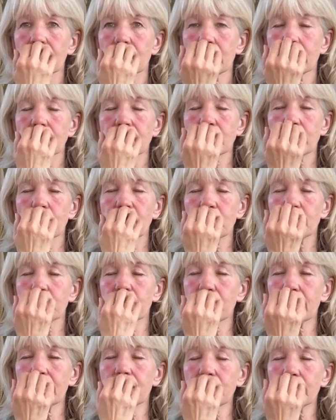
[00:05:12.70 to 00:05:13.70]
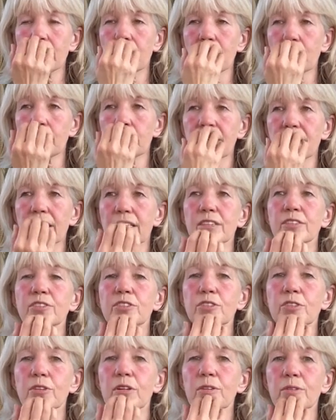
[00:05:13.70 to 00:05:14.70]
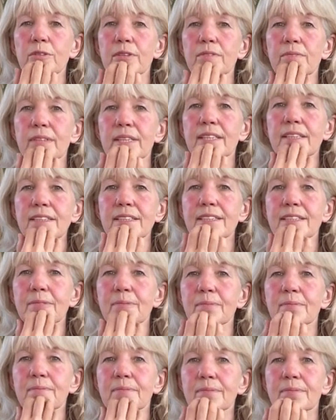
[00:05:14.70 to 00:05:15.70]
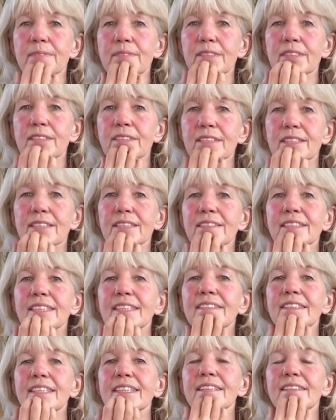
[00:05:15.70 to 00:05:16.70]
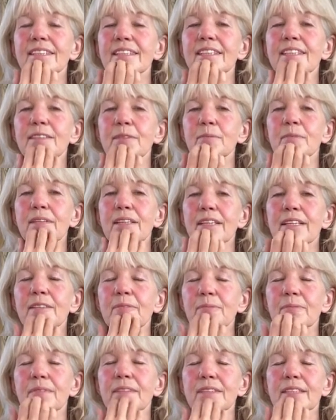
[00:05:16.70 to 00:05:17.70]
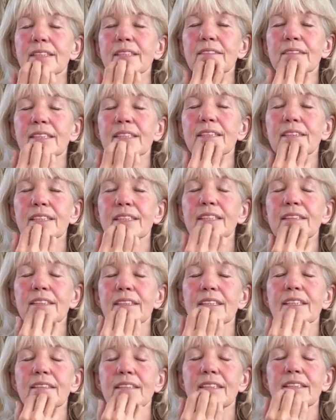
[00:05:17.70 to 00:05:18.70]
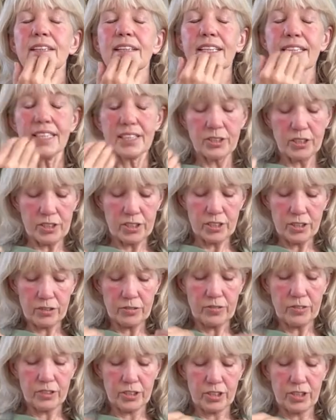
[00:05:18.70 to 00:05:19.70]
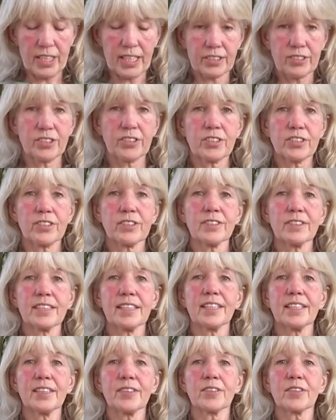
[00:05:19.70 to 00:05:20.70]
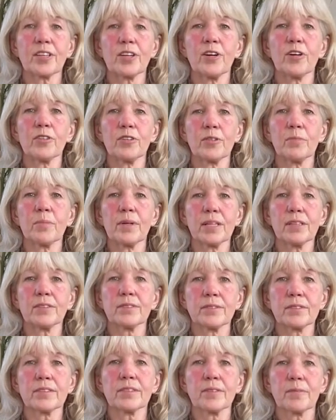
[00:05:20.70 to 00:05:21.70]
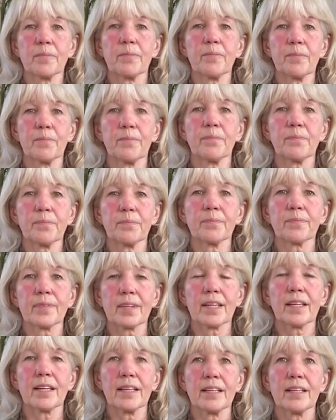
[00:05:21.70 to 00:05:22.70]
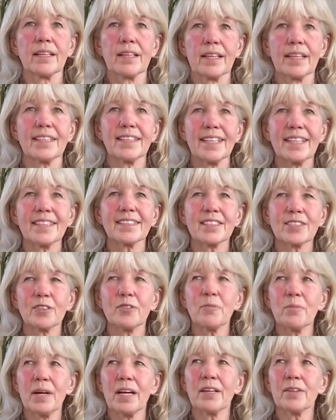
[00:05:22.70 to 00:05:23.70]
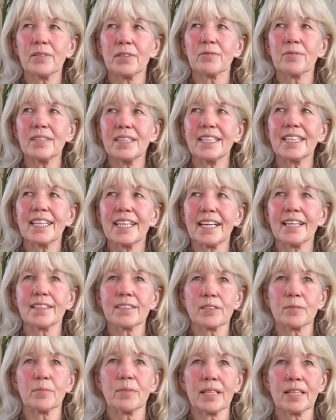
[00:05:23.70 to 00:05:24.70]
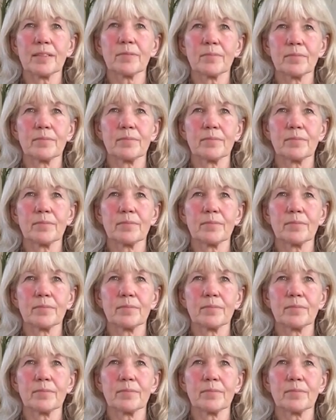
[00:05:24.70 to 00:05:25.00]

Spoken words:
I don't feel I'm in control of this. Just underneath the lip there, and then just on the chest, just underneath the collarbones. And yet somehow it really gets me.